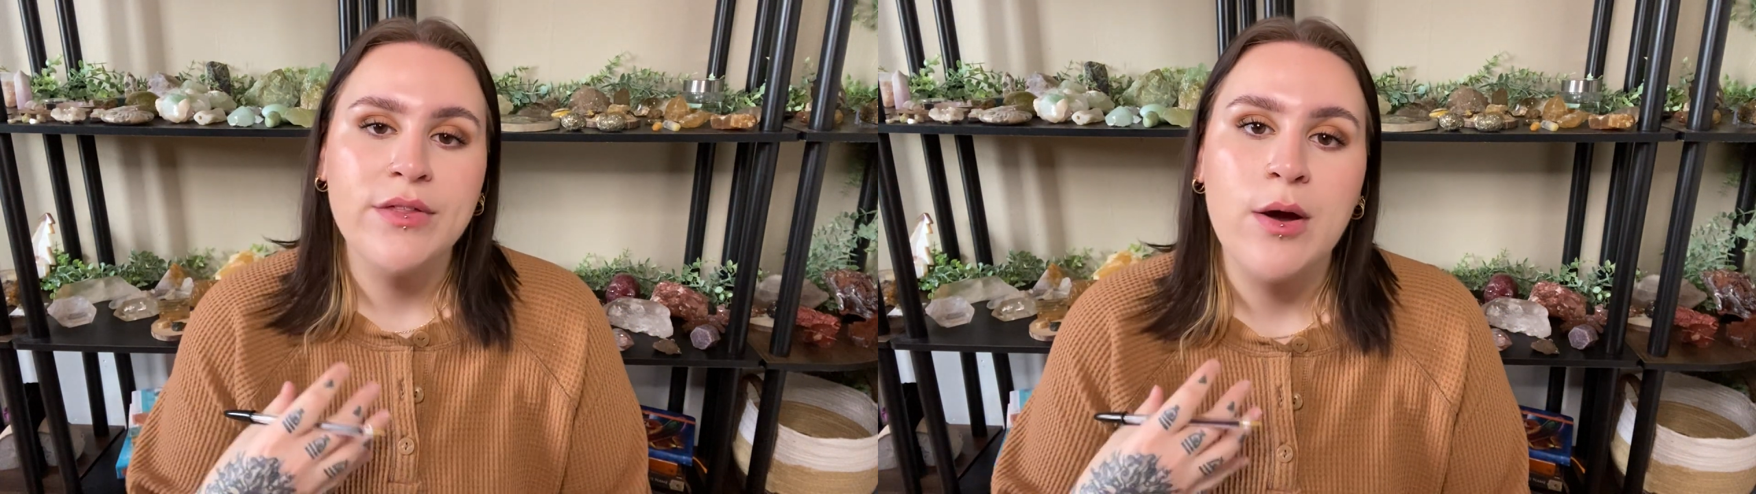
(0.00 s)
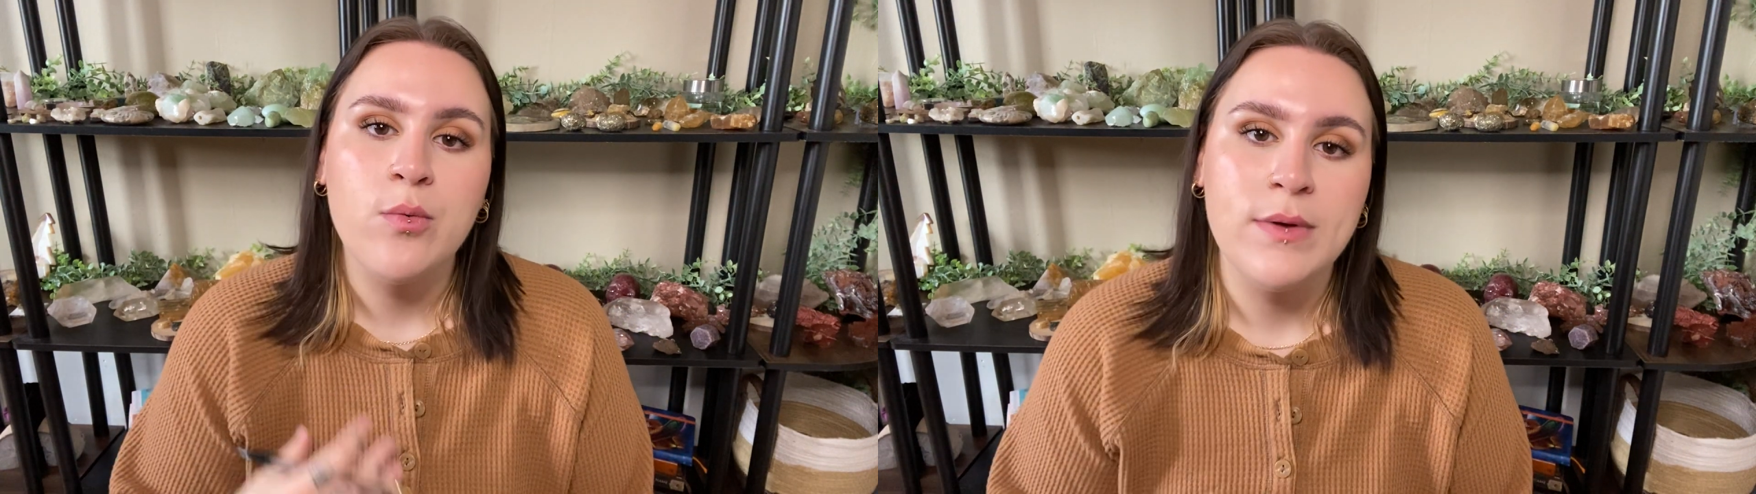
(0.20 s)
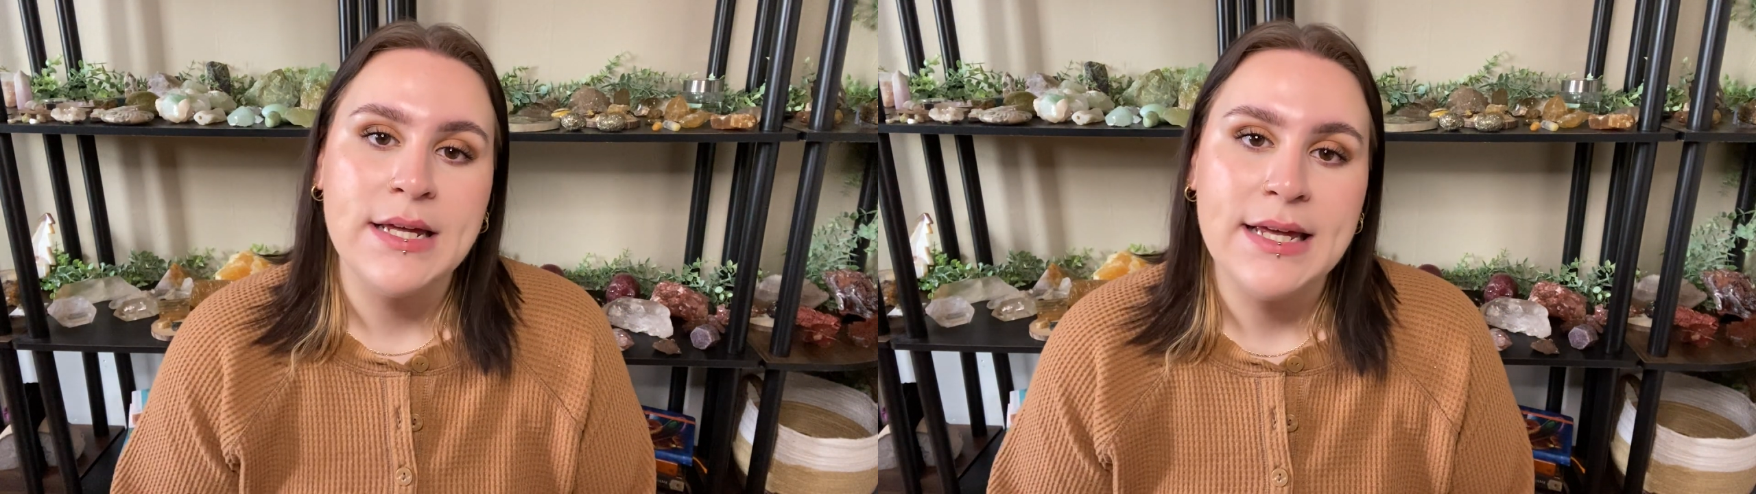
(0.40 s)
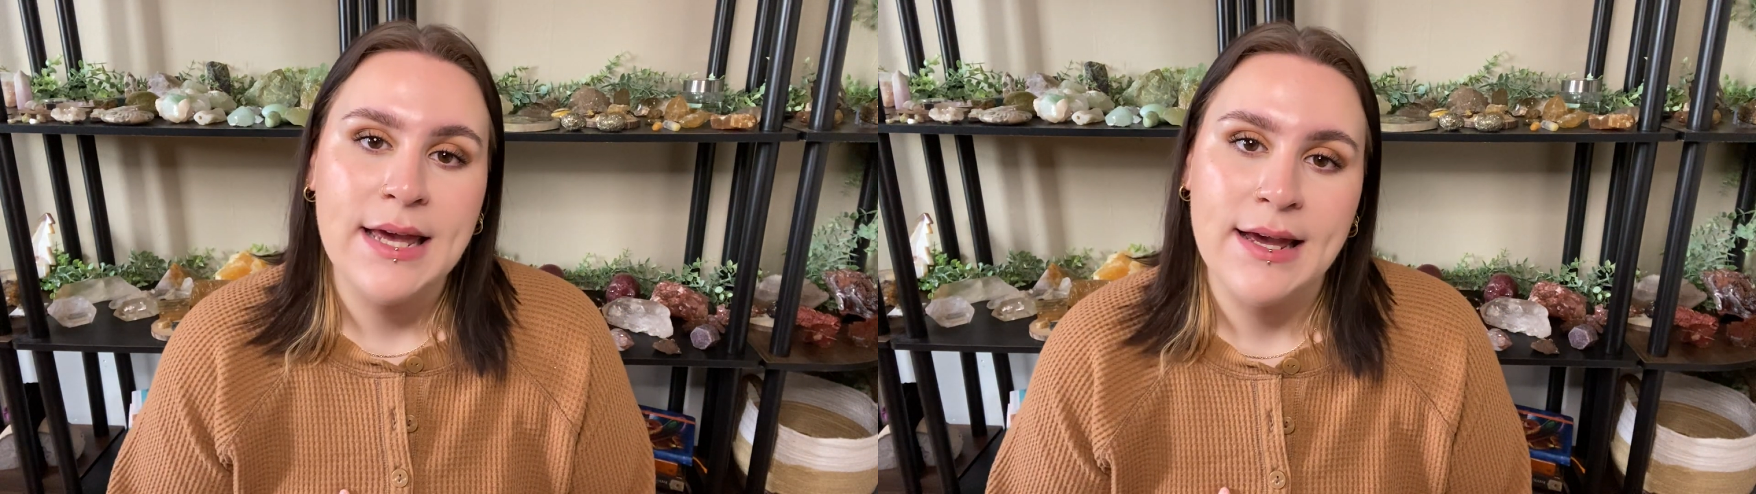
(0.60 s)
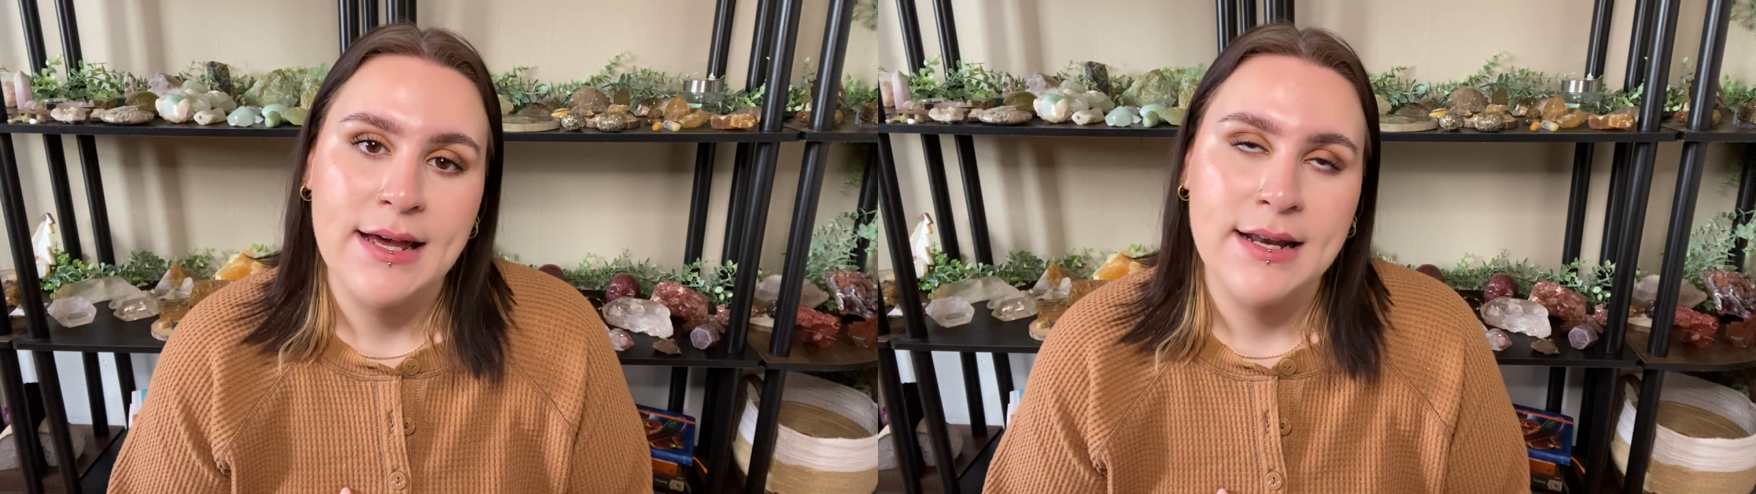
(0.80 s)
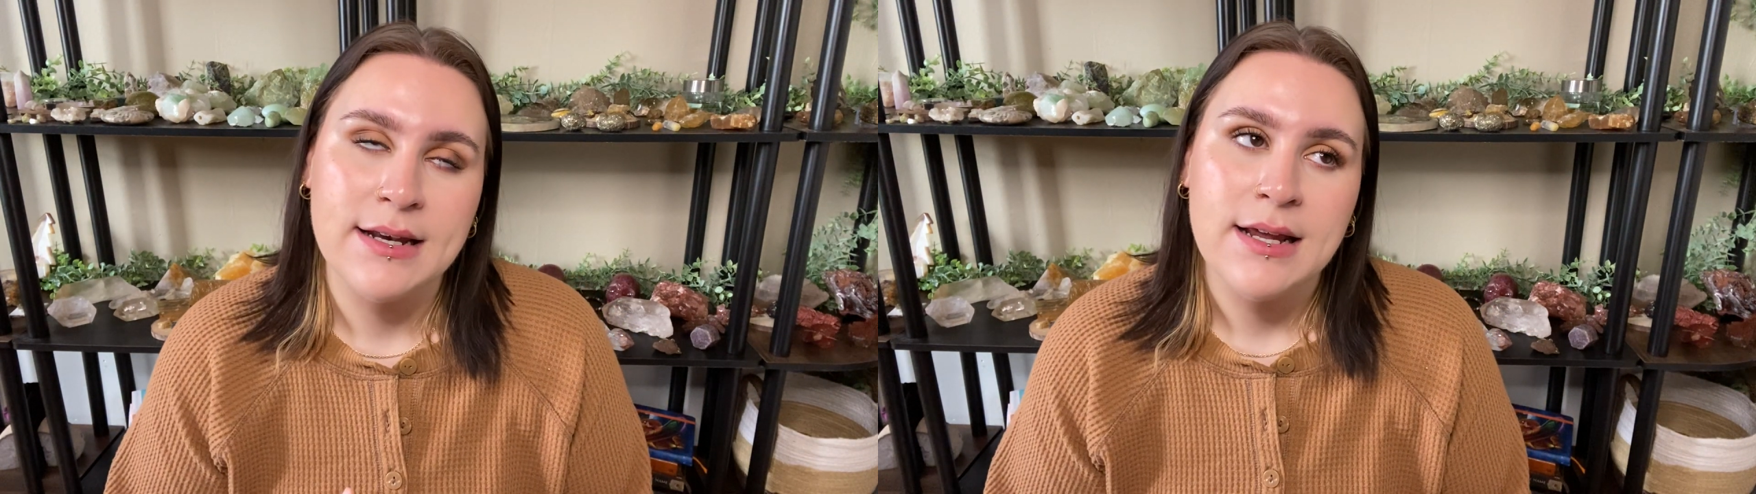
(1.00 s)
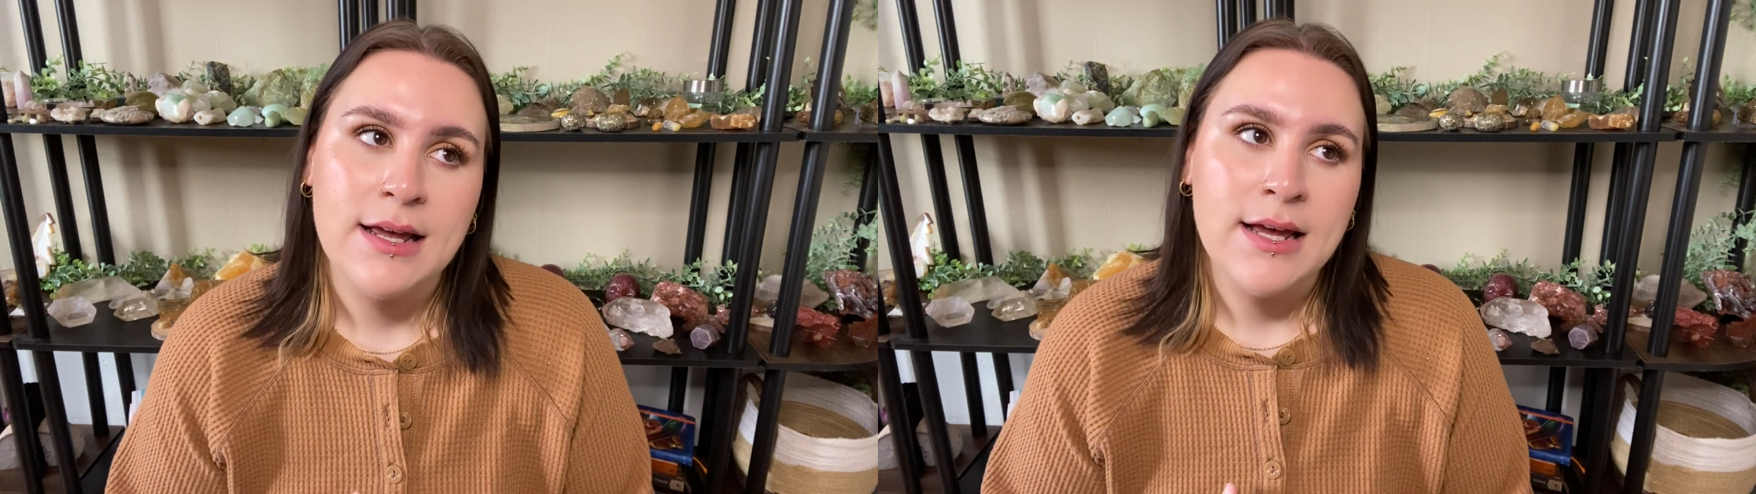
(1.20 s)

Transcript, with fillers: that we can